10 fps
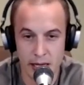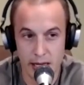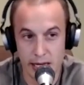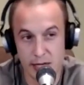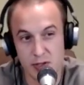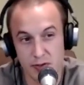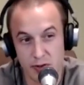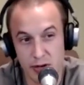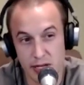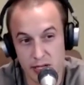And he was
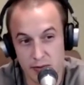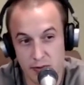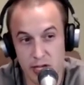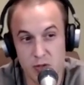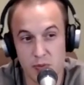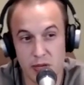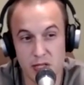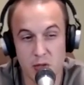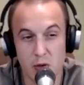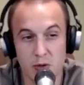he's friends with Ben
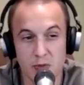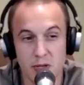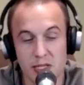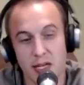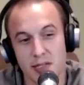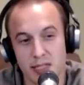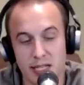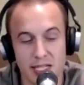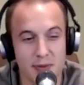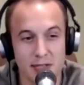Solom. So I
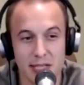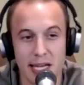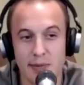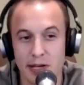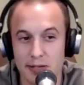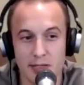texted him. I was like, hey man,